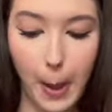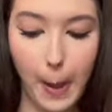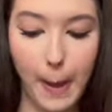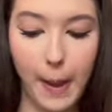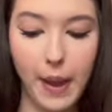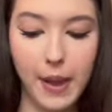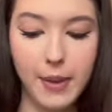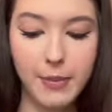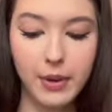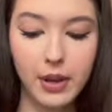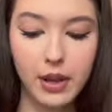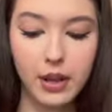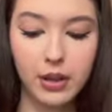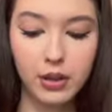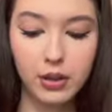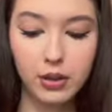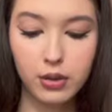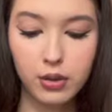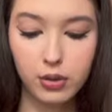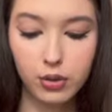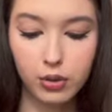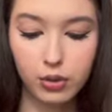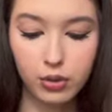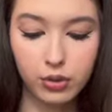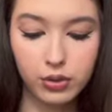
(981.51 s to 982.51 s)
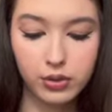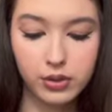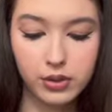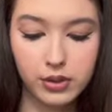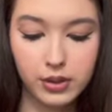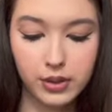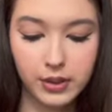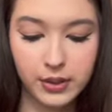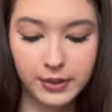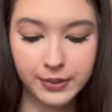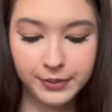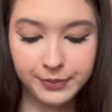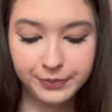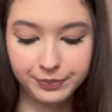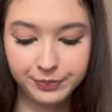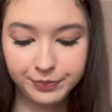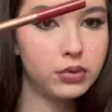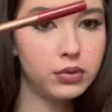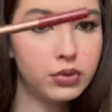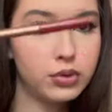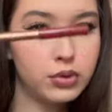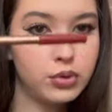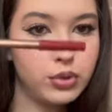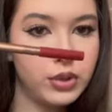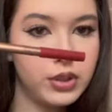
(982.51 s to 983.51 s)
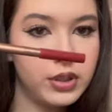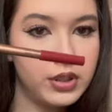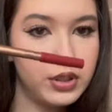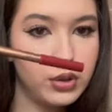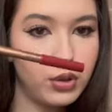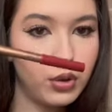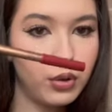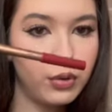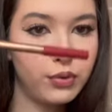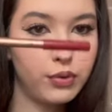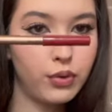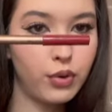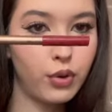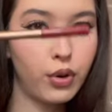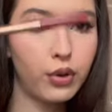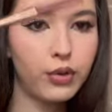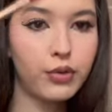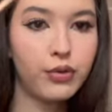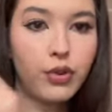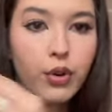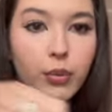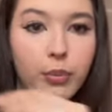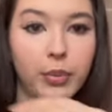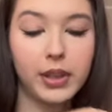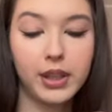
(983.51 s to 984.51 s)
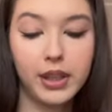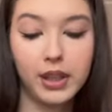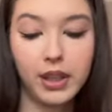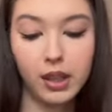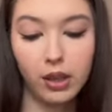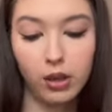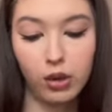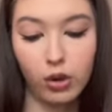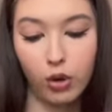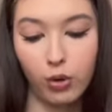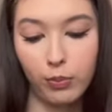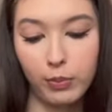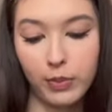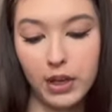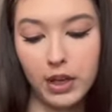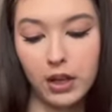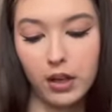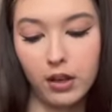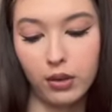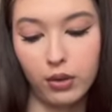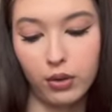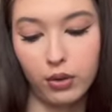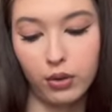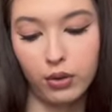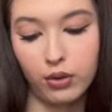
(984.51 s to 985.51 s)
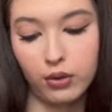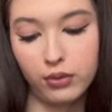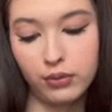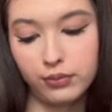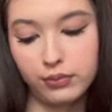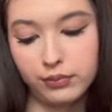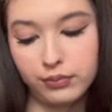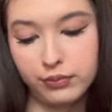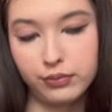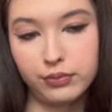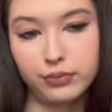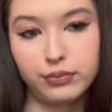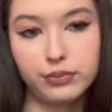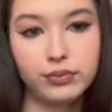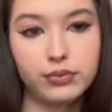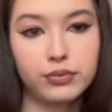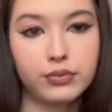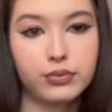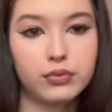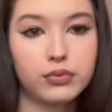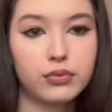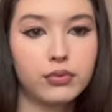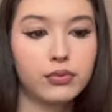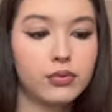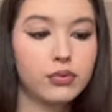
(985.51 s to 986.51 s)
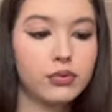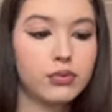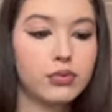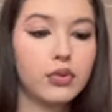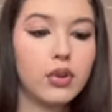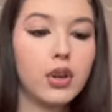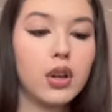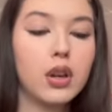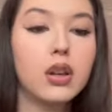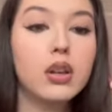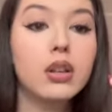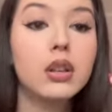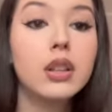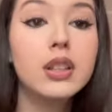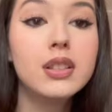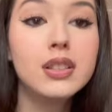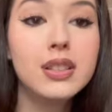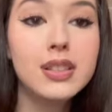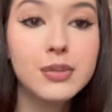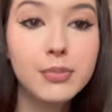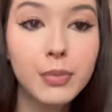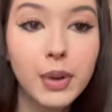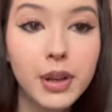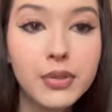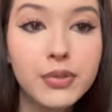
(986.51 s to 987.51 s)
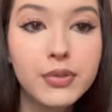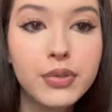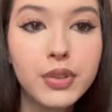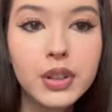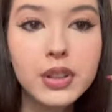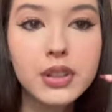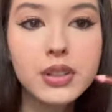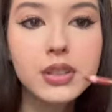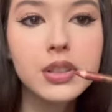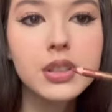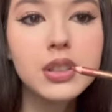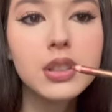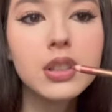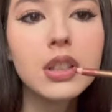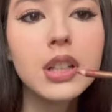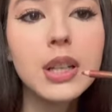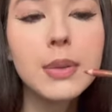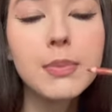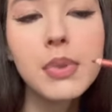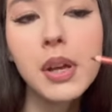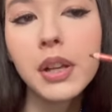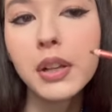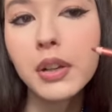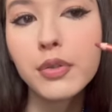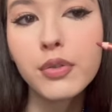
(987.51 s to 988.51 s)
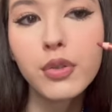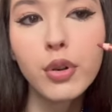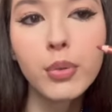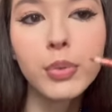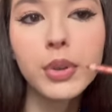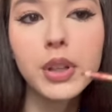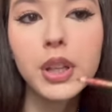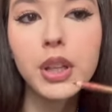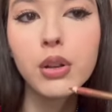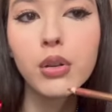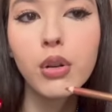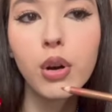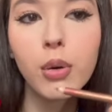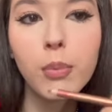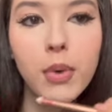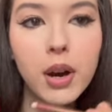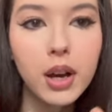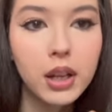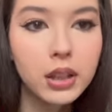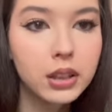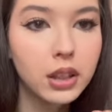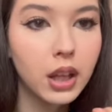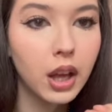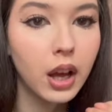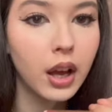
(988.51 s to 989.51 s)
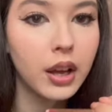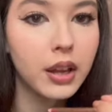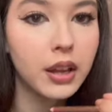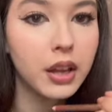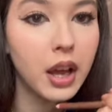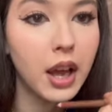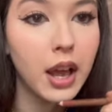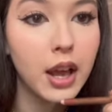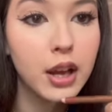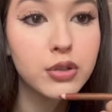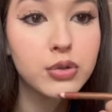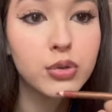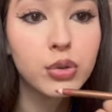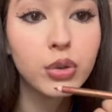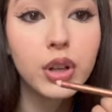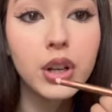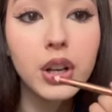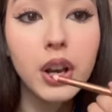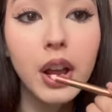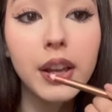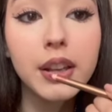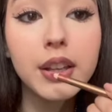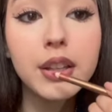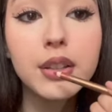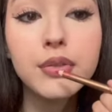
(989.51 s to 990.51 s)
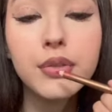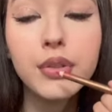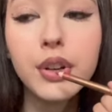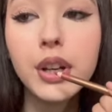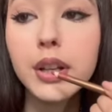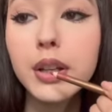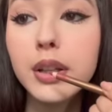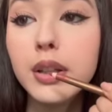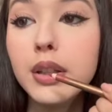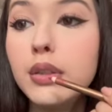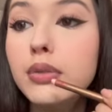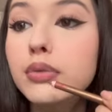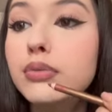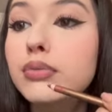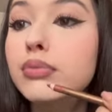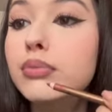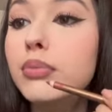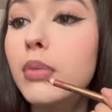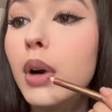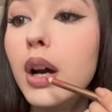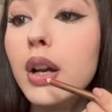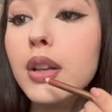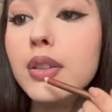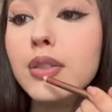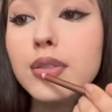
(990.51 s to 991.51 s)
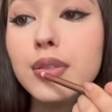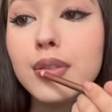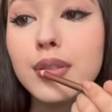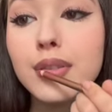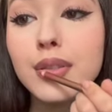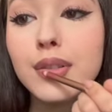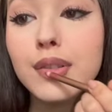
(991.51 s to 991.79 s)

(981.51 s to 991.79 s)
I'm gonna use 304 from Kiko Milano. This is my first lip liner from Kiko, but I actually like it very much.